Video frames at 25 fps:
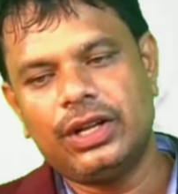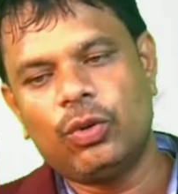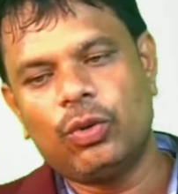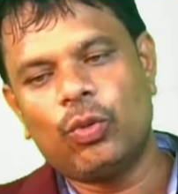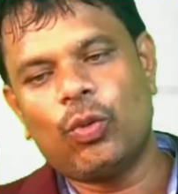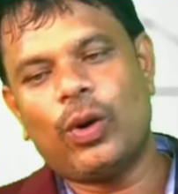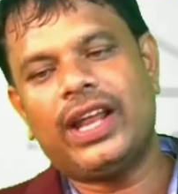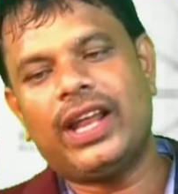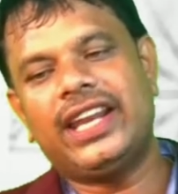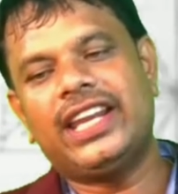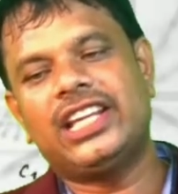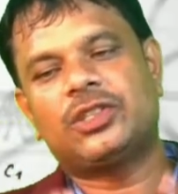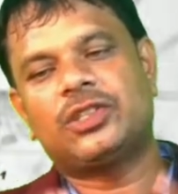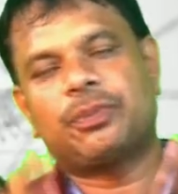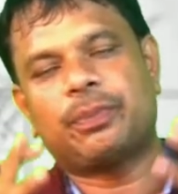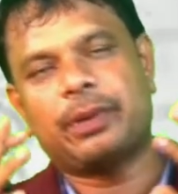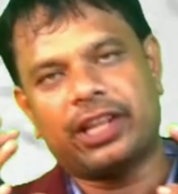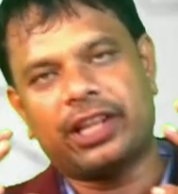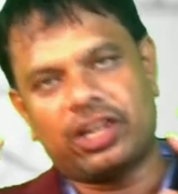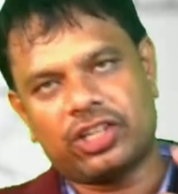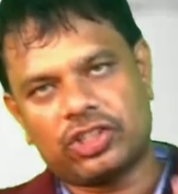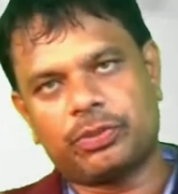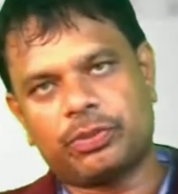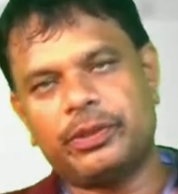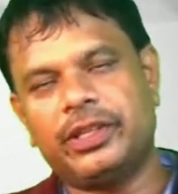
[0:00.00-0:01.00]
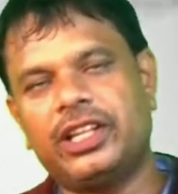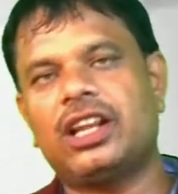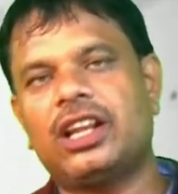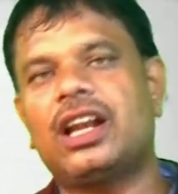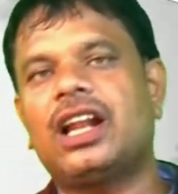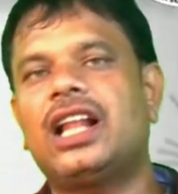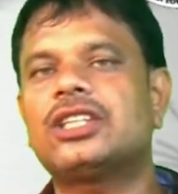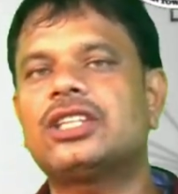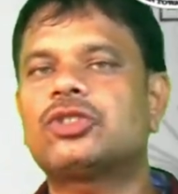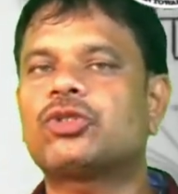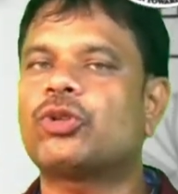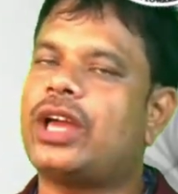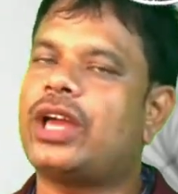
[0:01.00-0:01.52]
One is ferrous
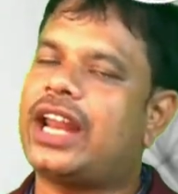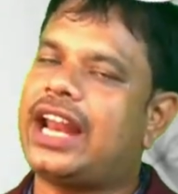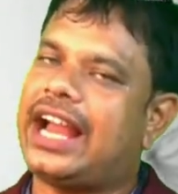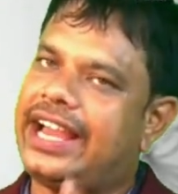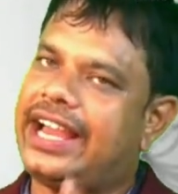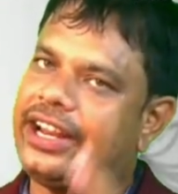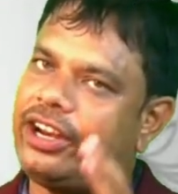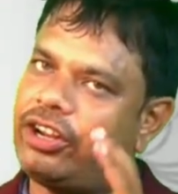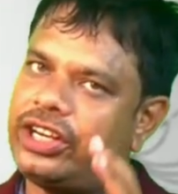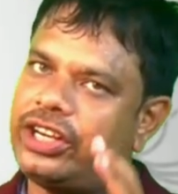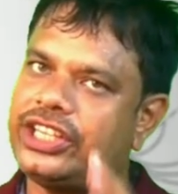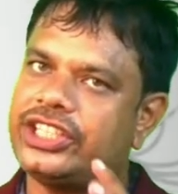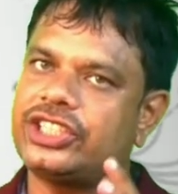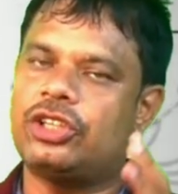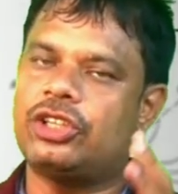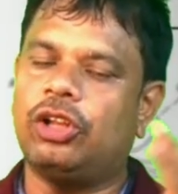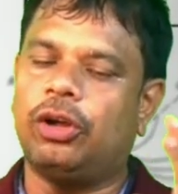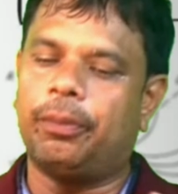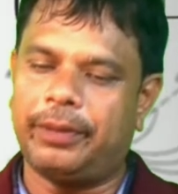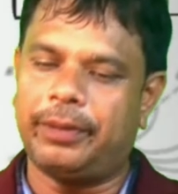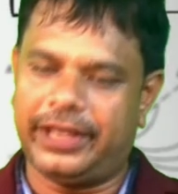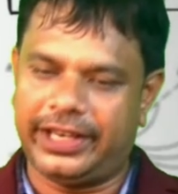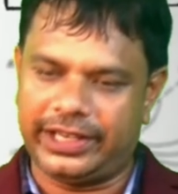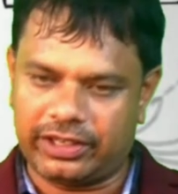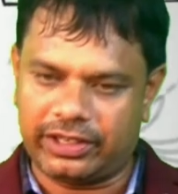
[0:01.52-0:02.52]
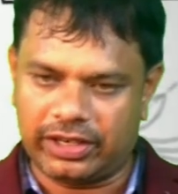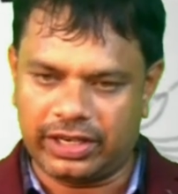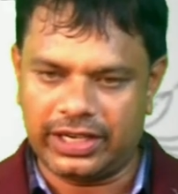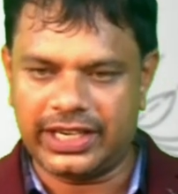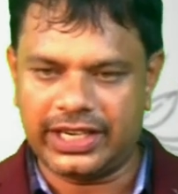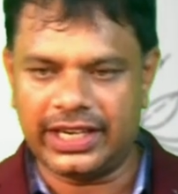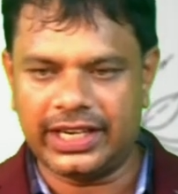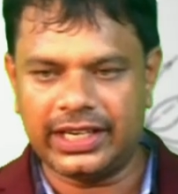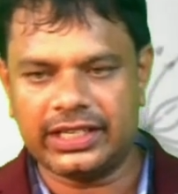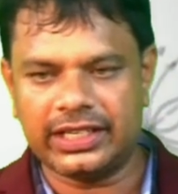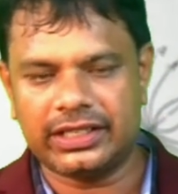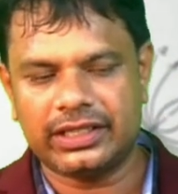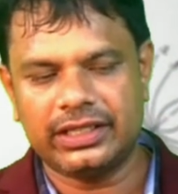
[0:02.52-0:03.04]
minerals where iron is the main
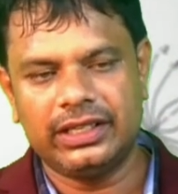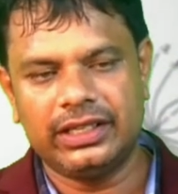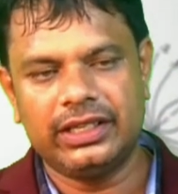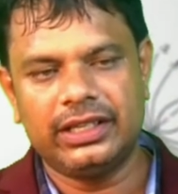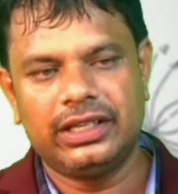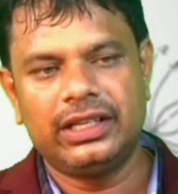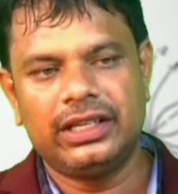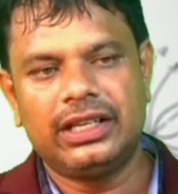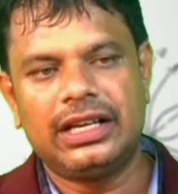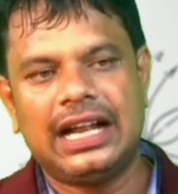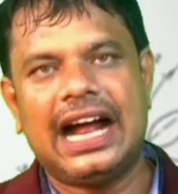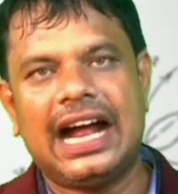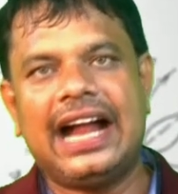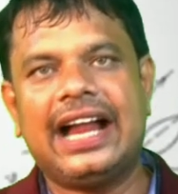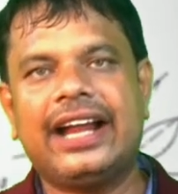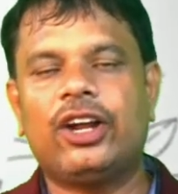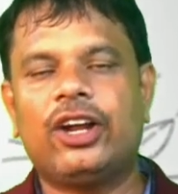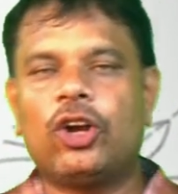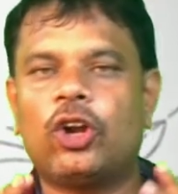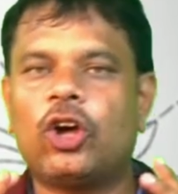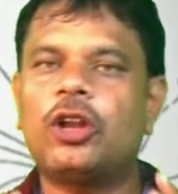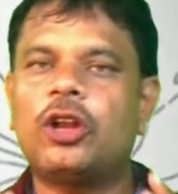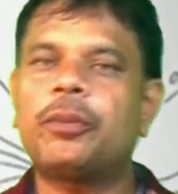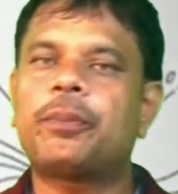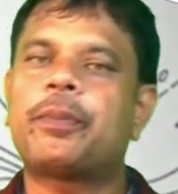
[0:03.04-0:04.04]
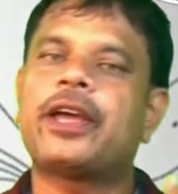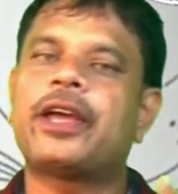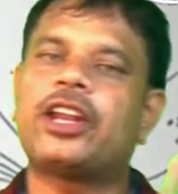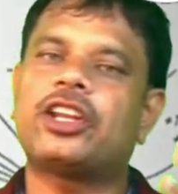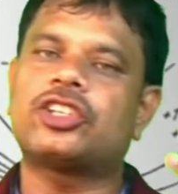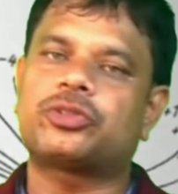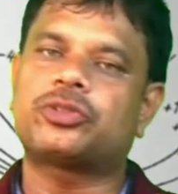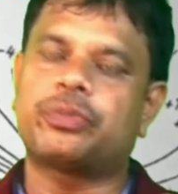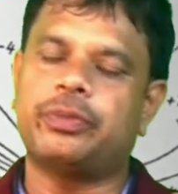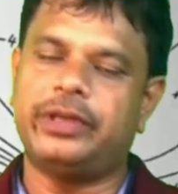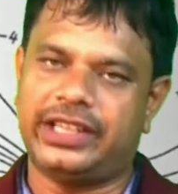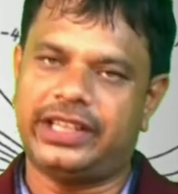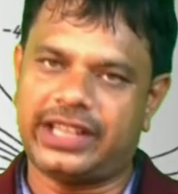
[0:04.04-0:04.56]
content, and
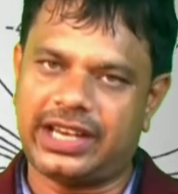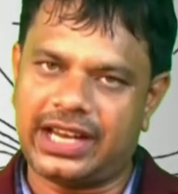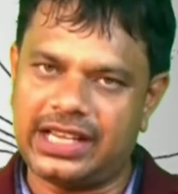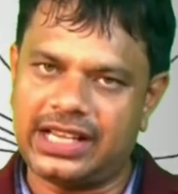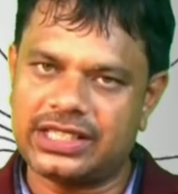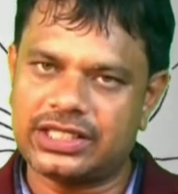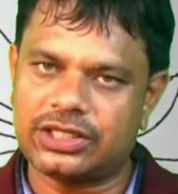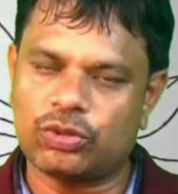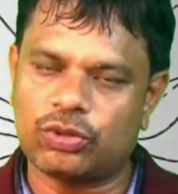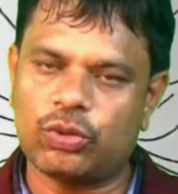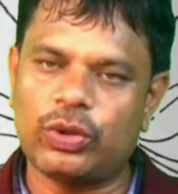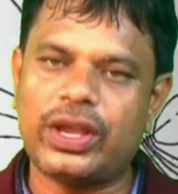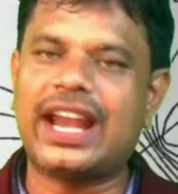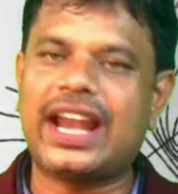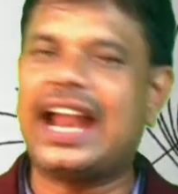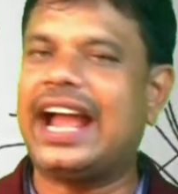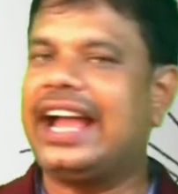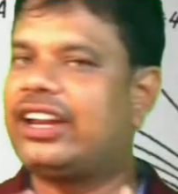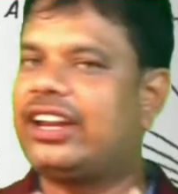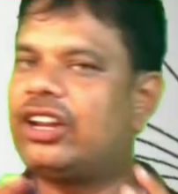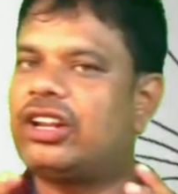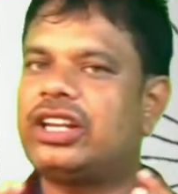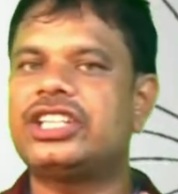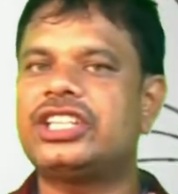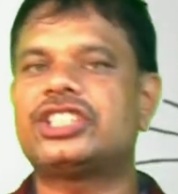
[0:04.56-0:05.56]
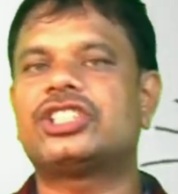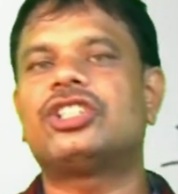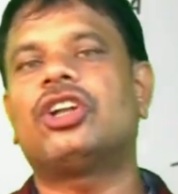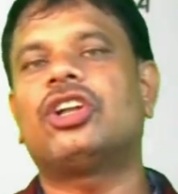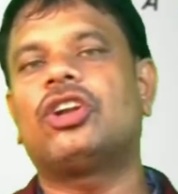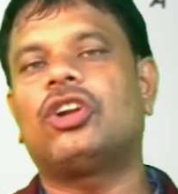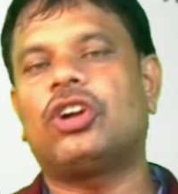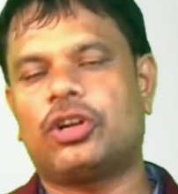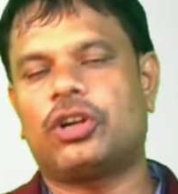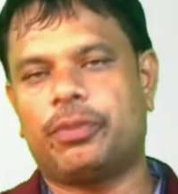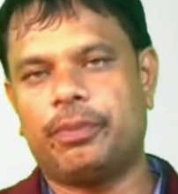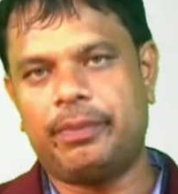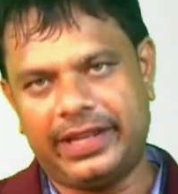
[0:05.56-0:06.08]
non-ferrous minerals where iron is the
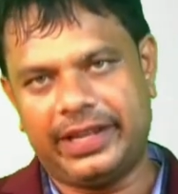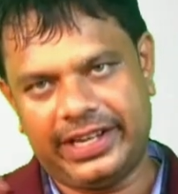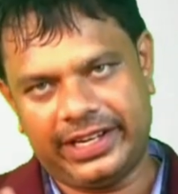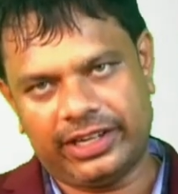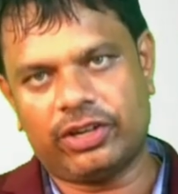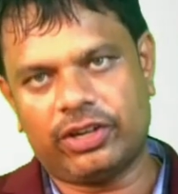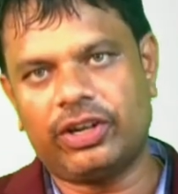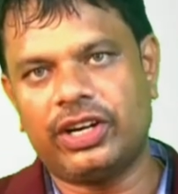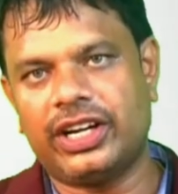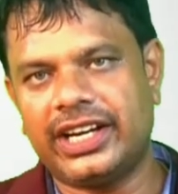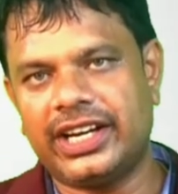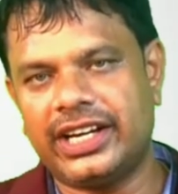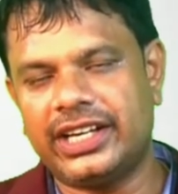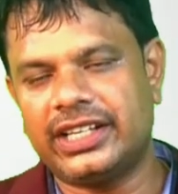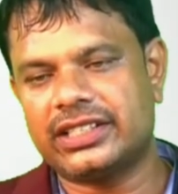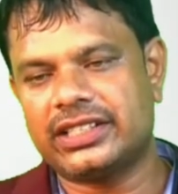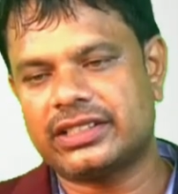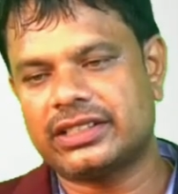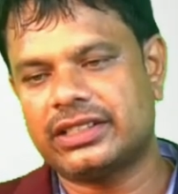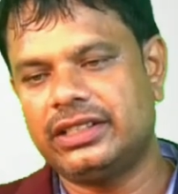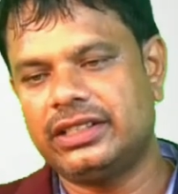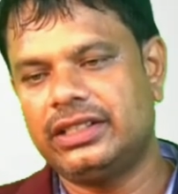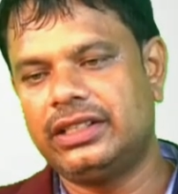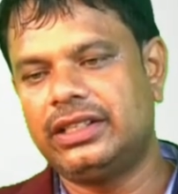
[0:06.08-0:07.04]
not main content.